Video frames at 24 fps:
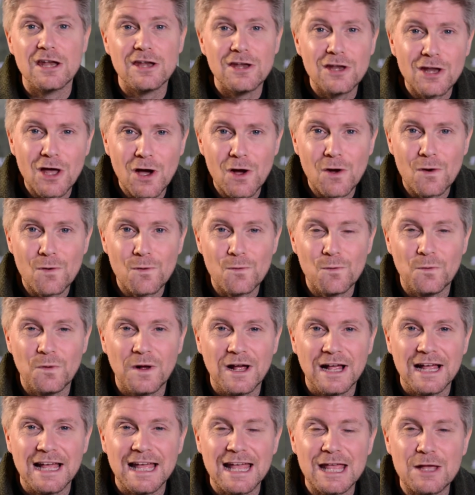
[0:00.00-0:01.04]

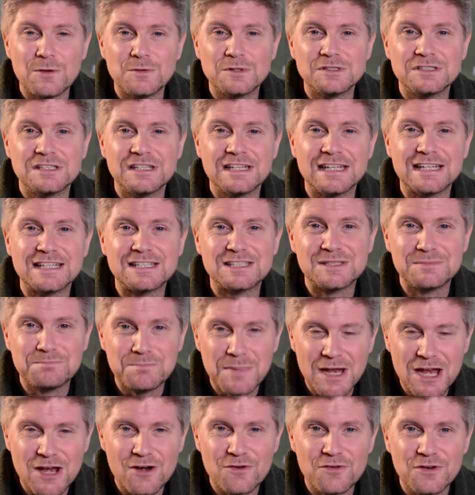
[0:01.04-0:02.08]
No, he was an
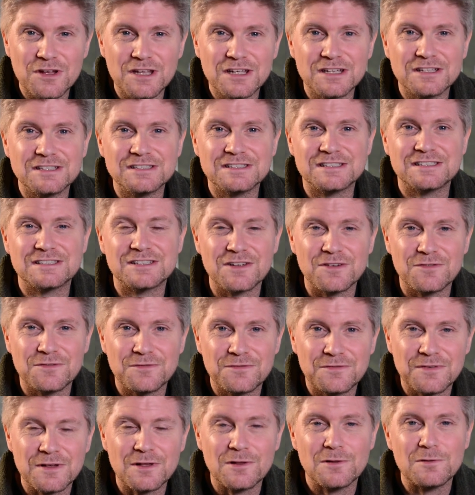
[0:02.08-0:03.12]
experienced
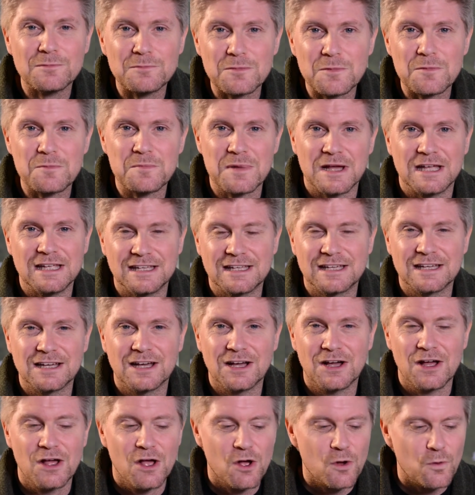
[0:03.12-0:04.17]

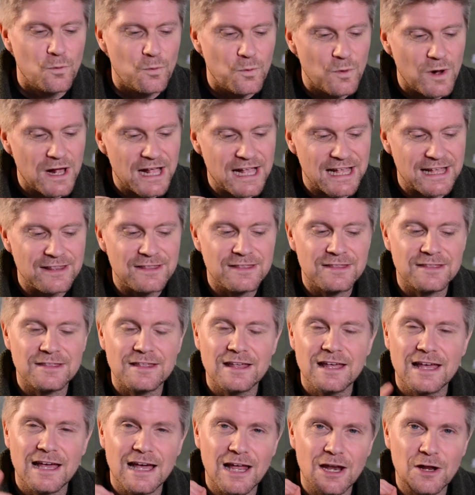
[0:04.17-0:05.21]
filmmaker with,
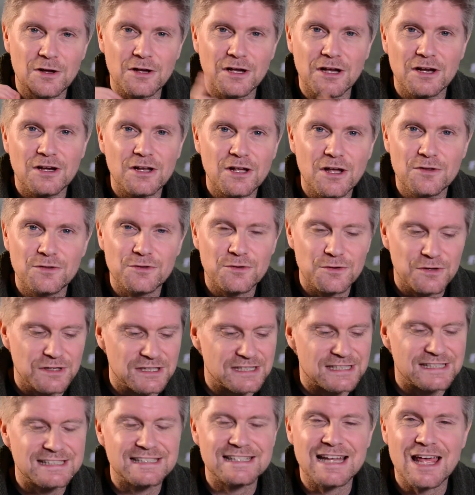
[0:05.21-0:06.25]
and I'm going to go through
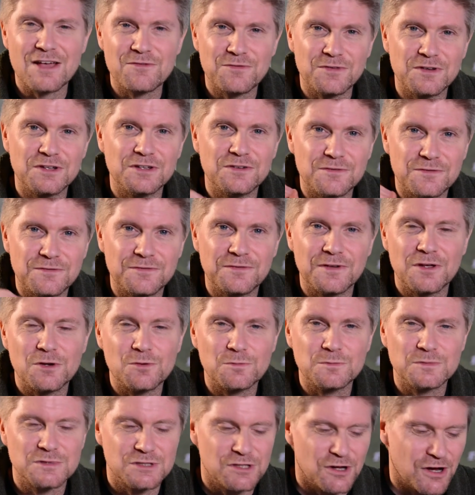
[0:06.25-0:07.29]
it, 7
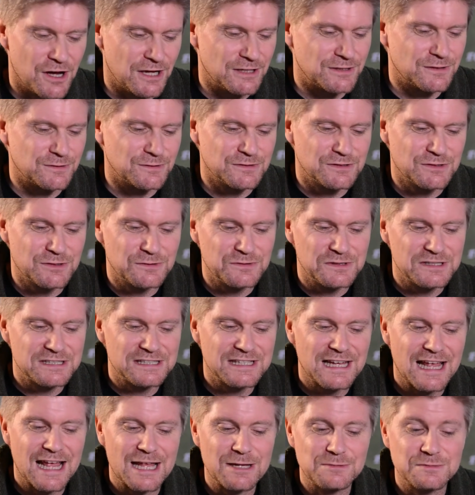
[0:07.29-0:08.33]
film titles to his
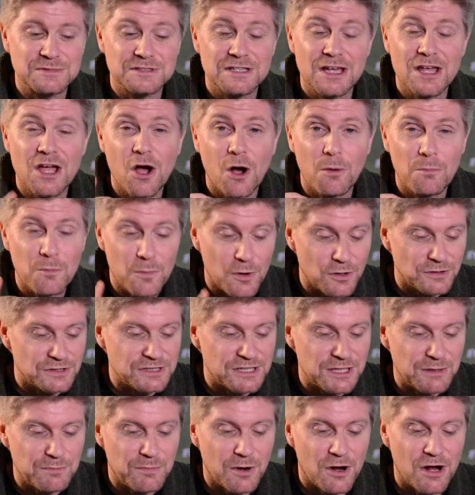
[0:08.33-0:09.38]
names. They are
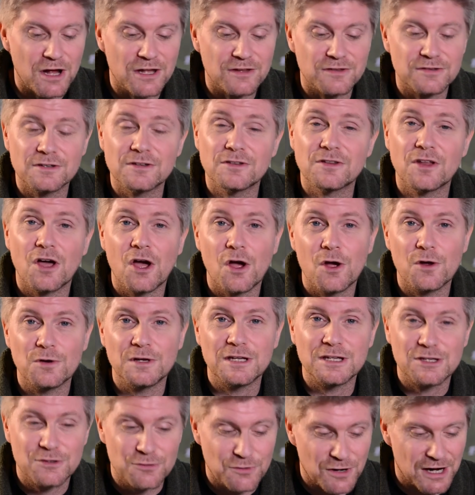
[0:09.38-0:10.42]
Monty Python and the
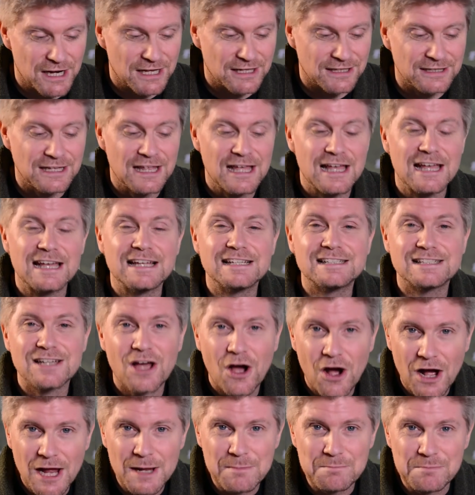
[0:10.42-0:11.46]
Holy Grail,
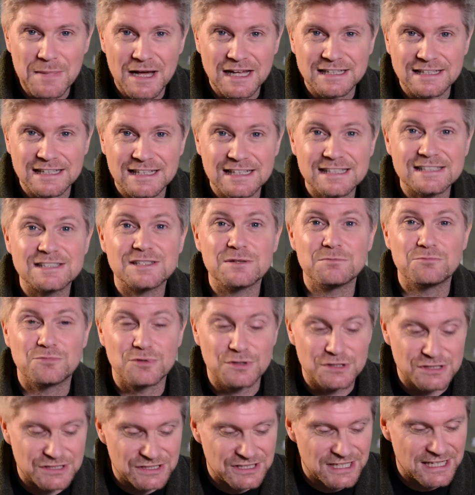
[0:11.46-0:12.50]
Time Bandits,
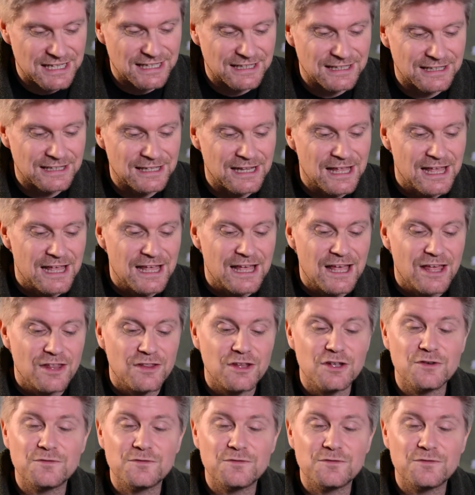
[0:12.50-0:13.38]
Brazil, The